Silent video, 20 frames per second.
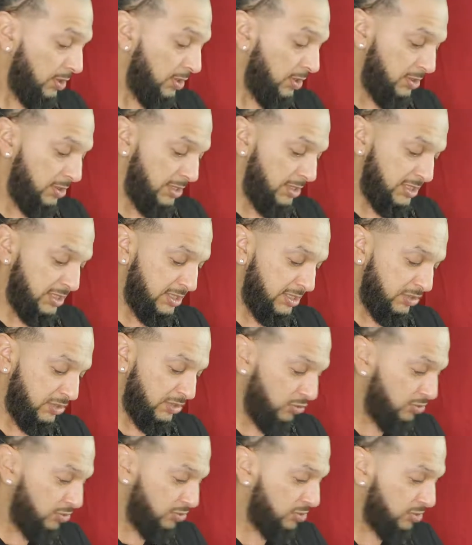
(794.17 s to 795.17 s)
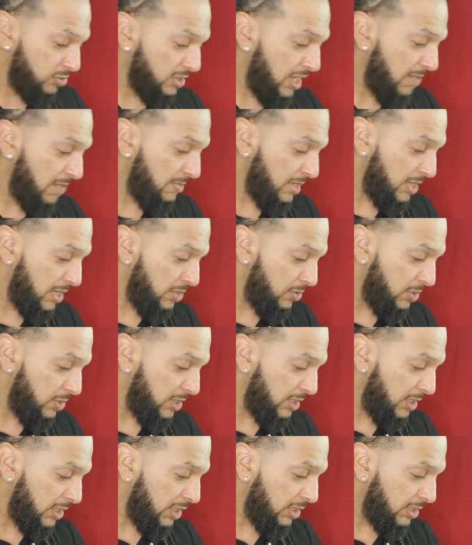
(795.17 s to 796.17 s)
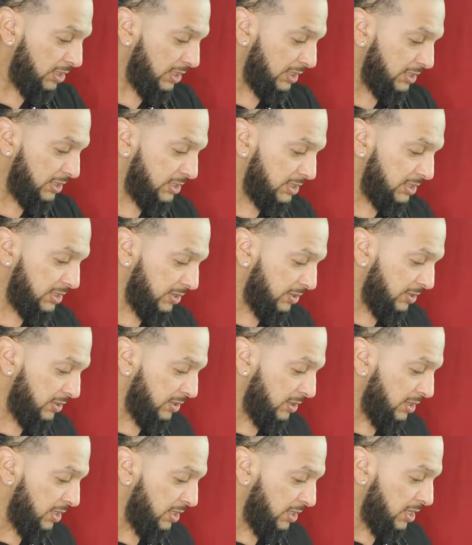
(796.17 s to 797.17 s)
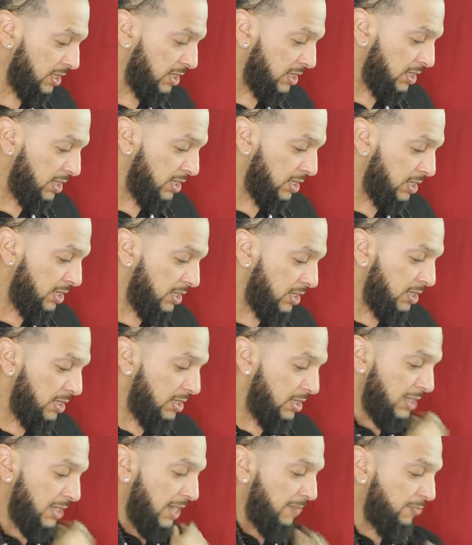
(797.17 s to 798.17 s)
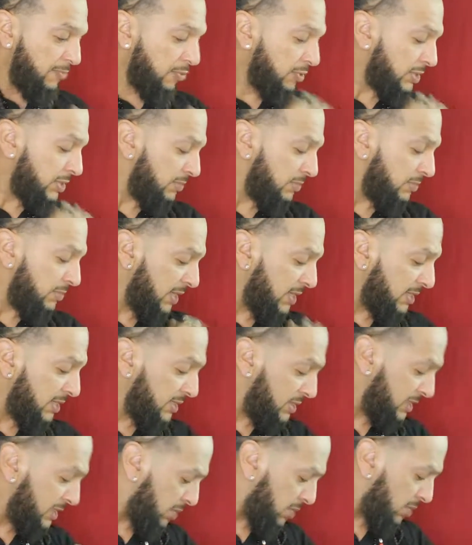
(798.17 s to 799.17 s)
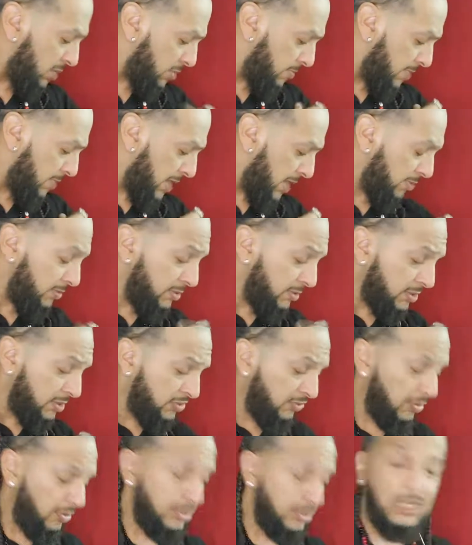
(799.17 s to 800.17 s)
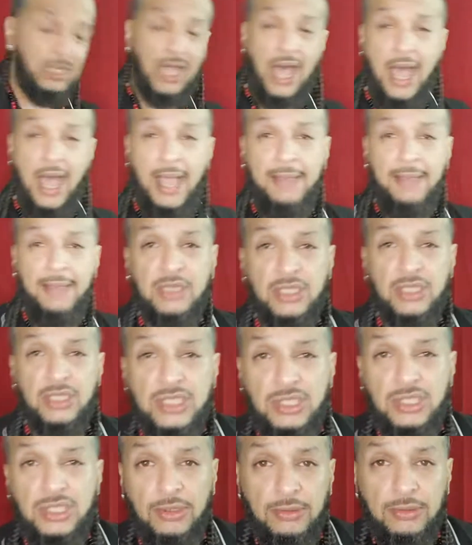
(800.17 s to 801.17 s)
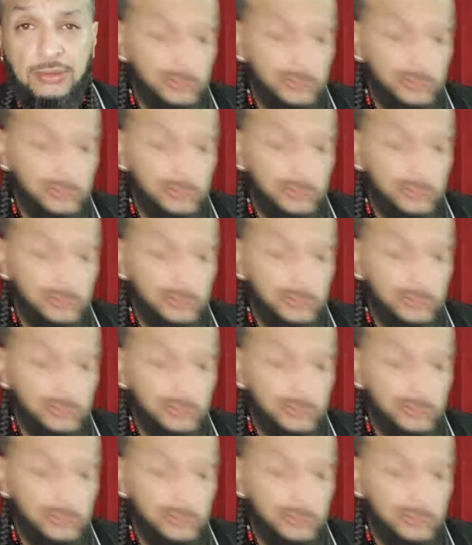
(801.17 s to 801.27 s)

This is a crucial time, and I know you need this. Now, points to be considered about, as far as I'm concerned,